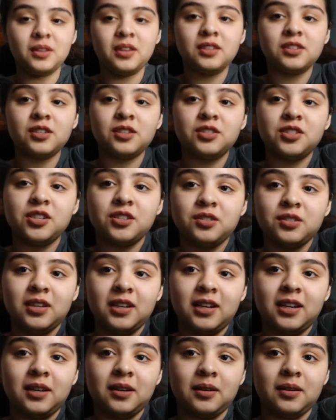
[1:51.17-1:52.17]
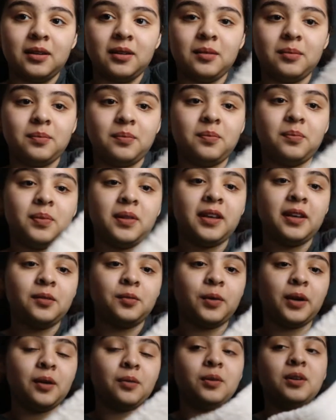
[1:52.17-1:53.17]
These are just
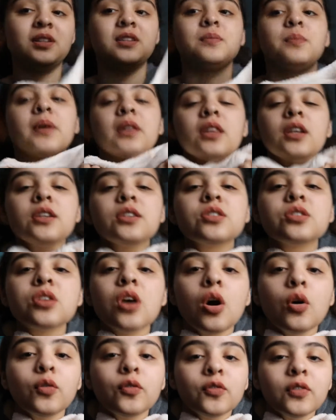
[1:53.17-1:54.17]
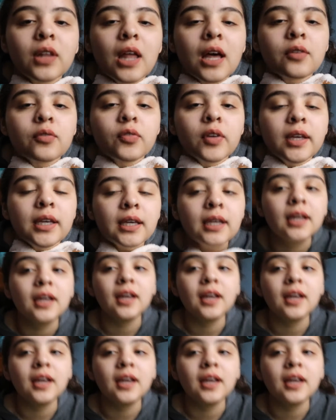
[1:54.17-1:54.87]
plain white ones, but they're so fluffy.